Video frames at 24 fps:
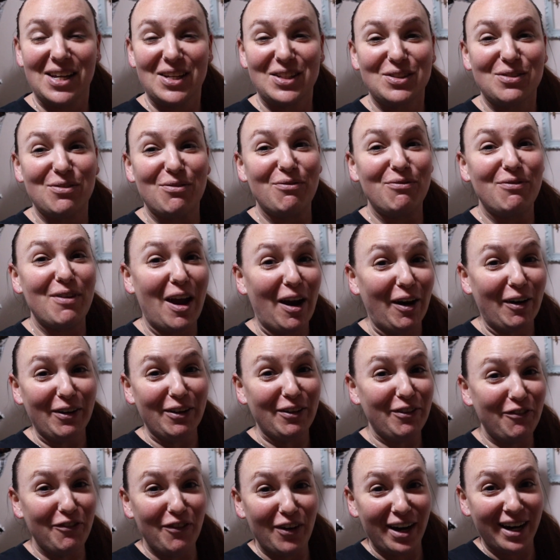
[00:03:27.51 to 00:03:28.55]
It's very
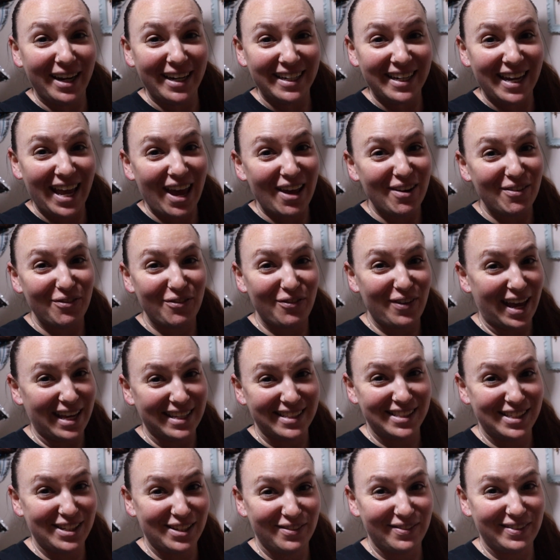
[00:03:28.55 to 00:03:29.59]
fun and
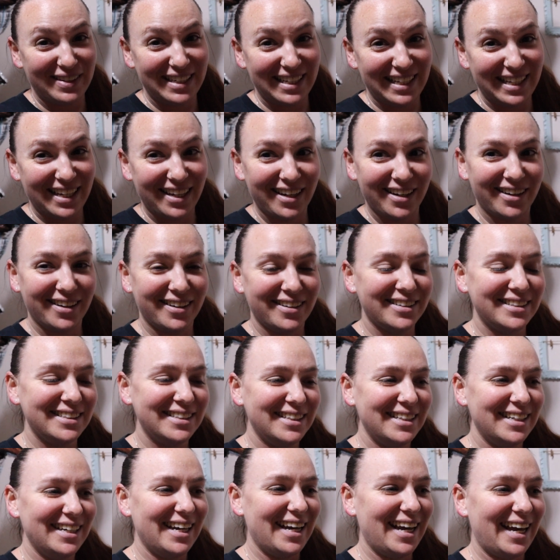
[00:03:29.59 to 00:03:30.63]
festive in here,
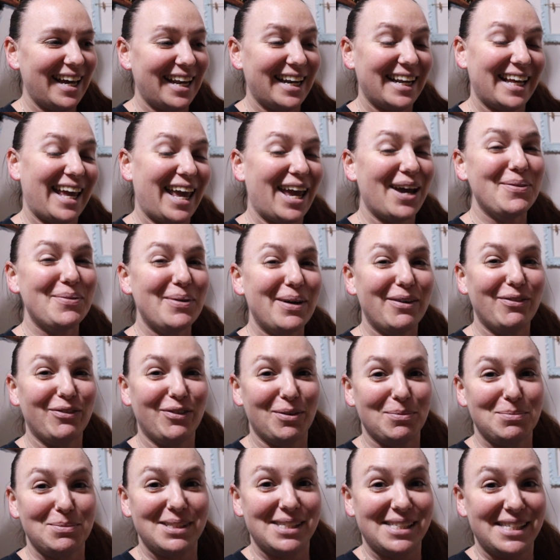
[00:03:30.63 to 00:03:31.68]
and I can't wait for
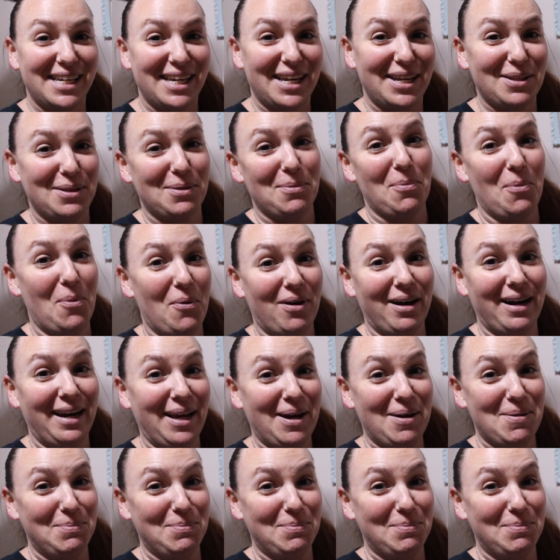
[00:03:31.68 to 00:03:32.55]
him to see in the morning.